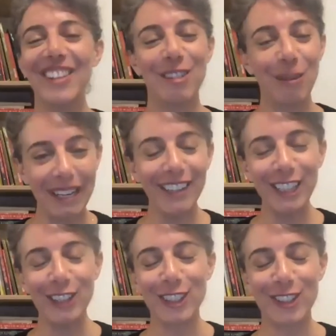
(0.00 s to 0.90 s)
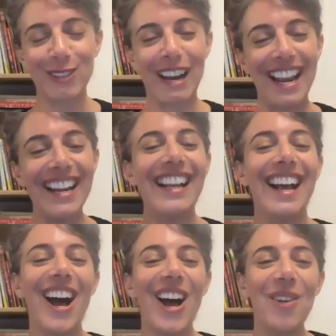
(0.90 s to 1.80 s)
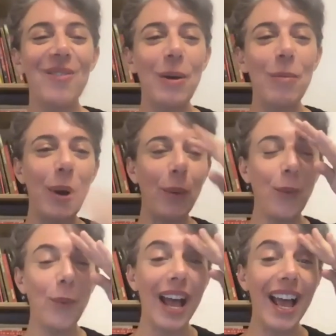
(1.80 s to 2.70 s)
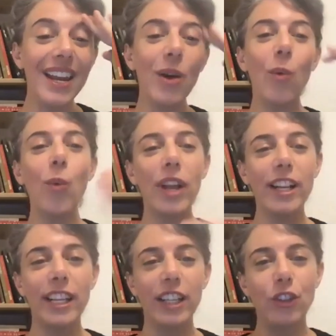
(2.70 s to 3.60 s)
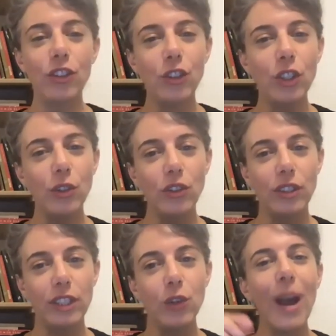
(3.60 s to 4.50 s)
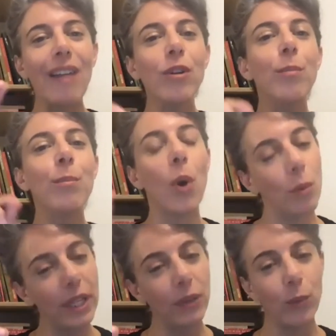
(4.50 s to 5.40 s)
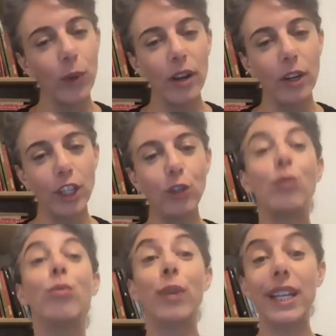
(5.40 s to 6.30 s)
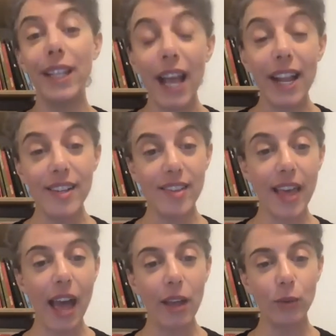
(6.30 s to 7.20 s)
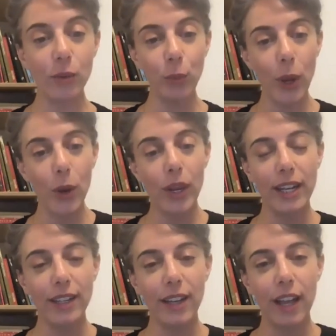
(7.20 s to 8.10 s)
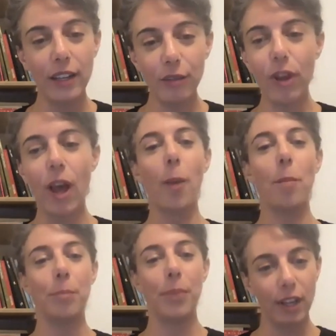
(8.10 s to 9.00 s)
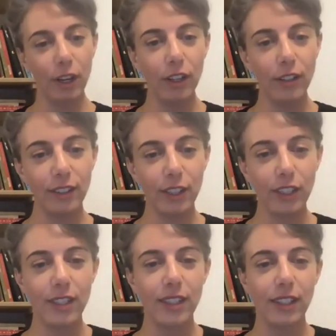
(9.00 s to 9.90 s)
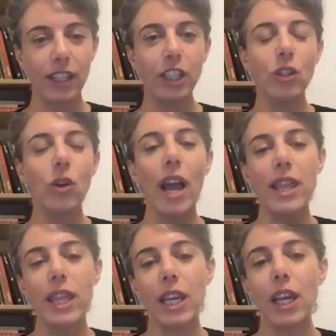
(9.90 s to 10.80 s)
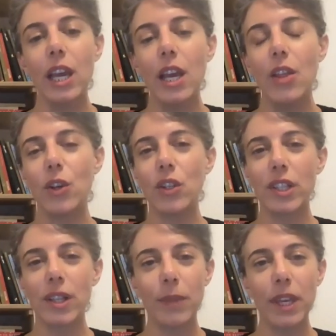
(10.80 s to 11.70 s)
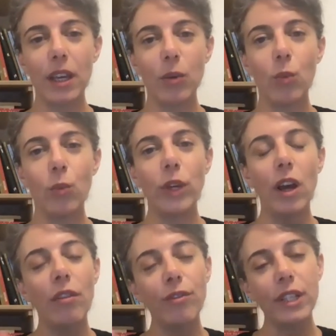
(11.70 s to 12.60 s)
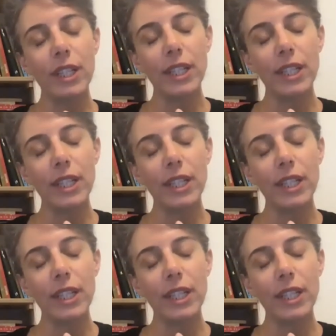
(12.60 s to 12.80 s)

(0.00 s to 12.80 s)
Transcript: from here, it looks great. Um, but when do you, did you have a moment where you realized that, where it kind of appeared? Because you know, I think there's something we often